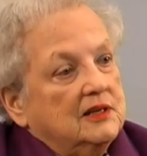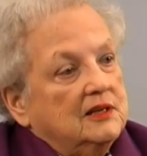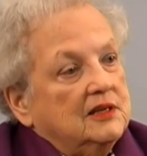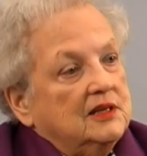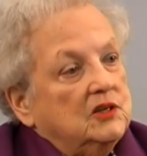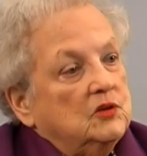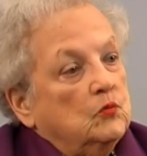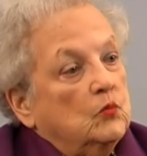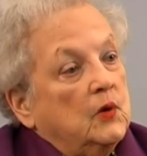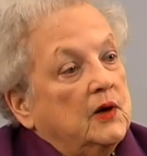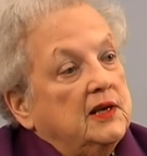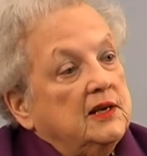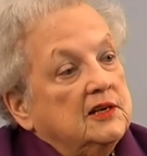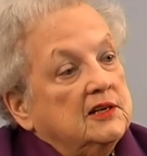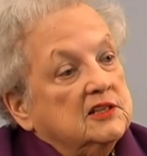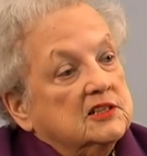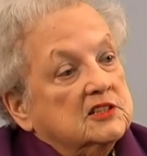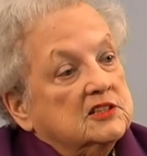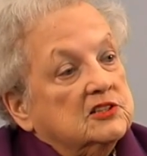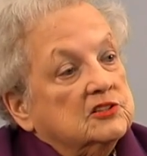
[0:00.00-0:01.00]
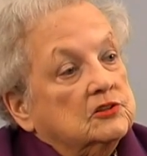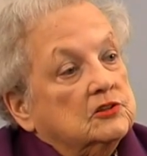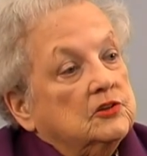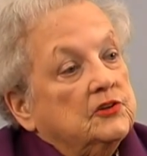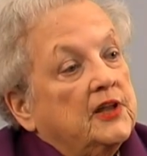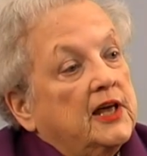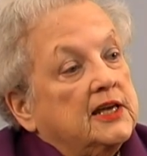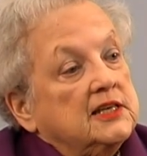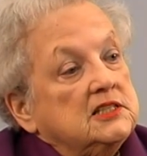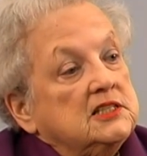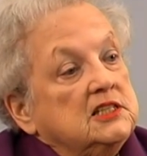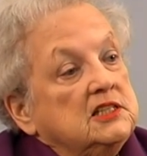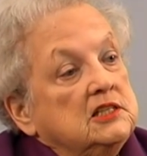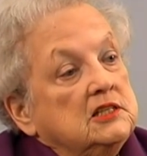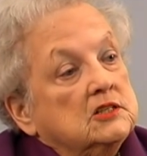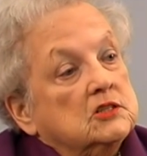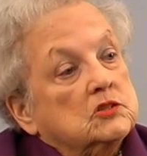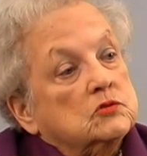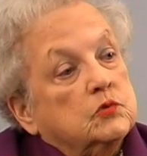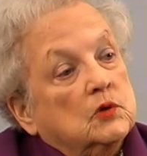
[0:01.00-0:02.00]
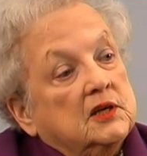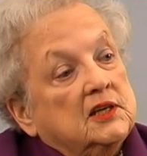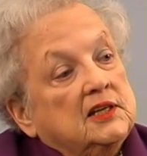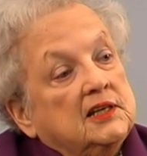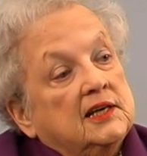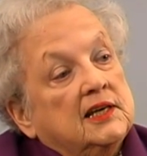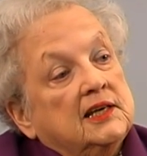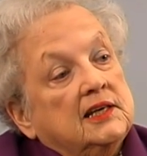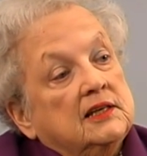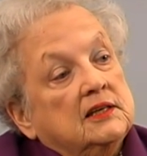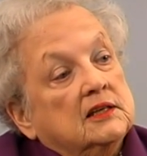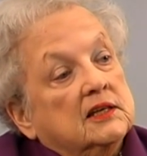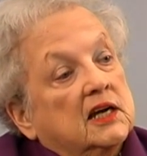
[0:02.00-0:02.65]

It waited until 1928,